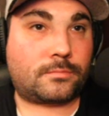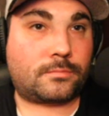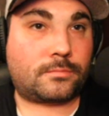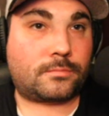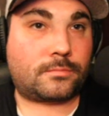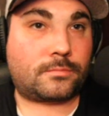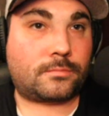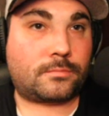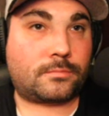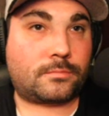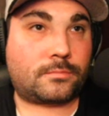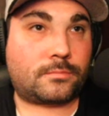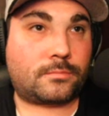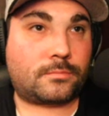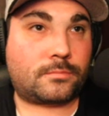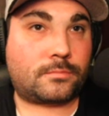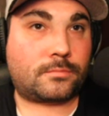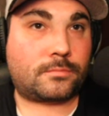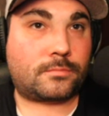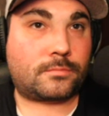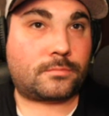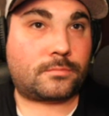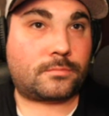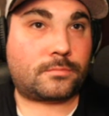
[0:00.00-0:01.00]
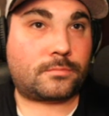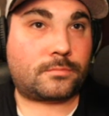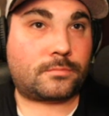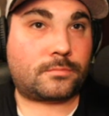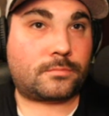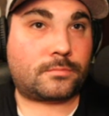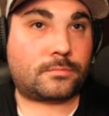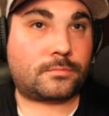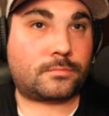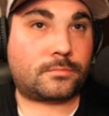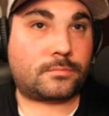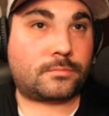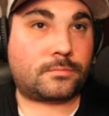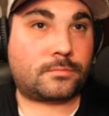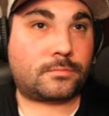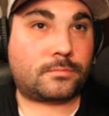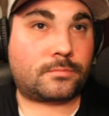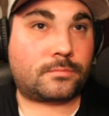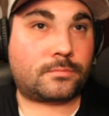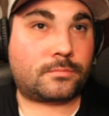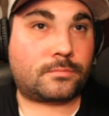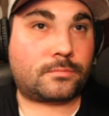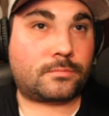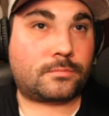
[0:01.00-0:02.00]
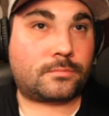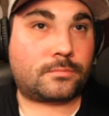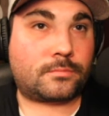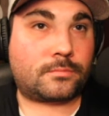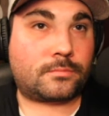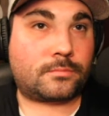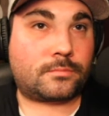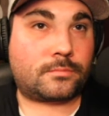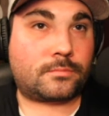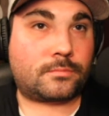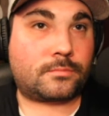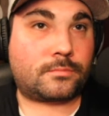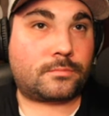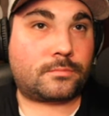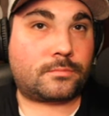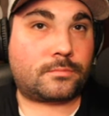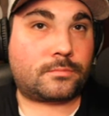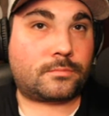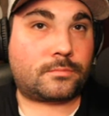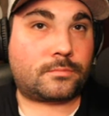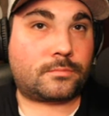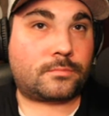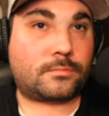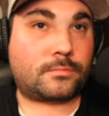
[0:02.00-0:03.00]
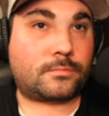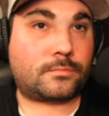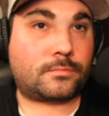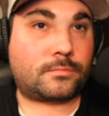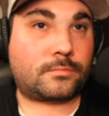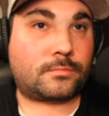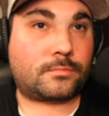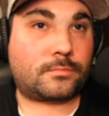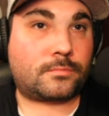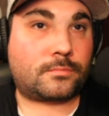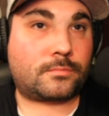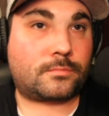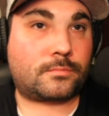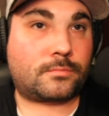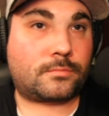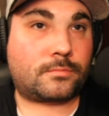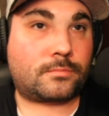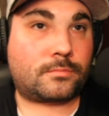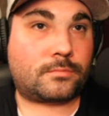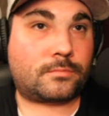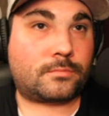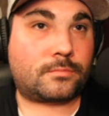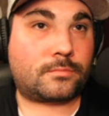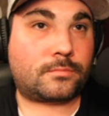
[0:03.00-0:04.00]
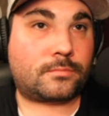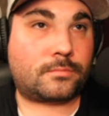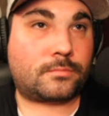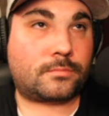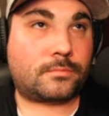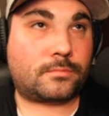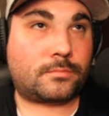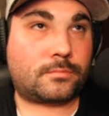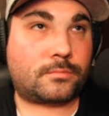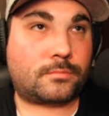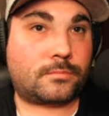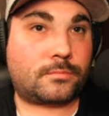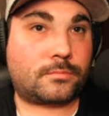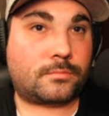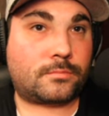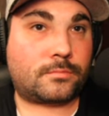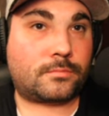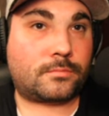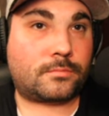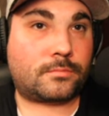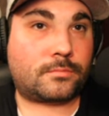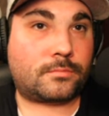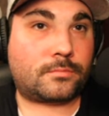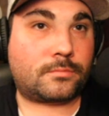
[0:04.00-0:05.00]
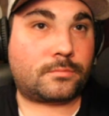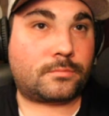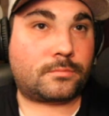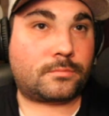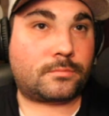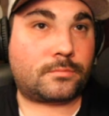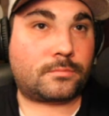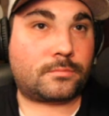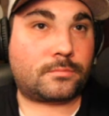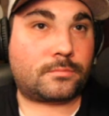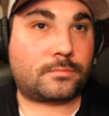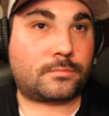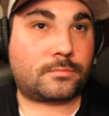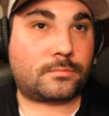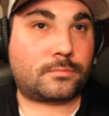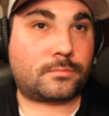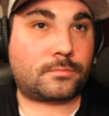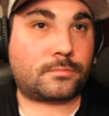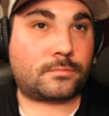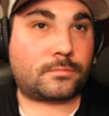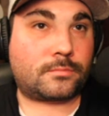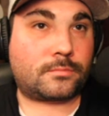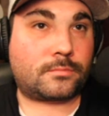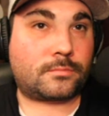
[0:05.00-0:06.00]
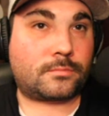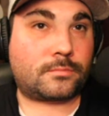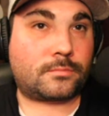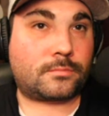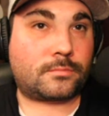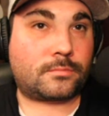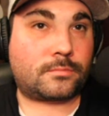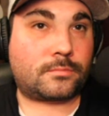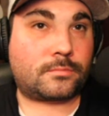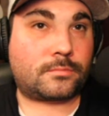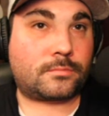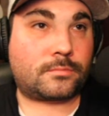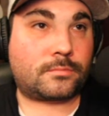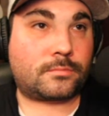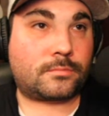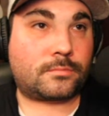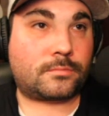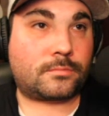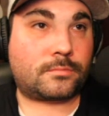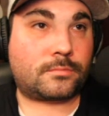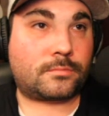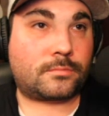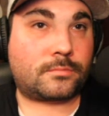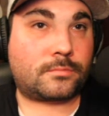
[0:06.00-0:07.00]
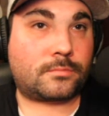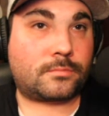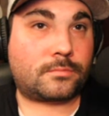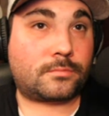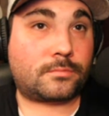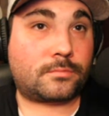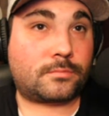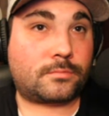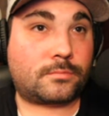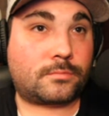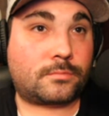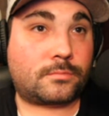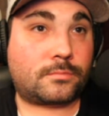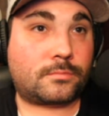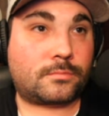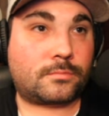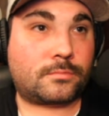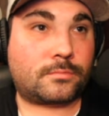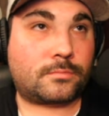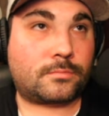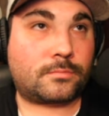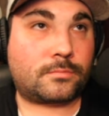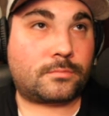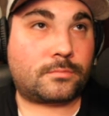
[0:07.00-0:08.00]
(not speaking)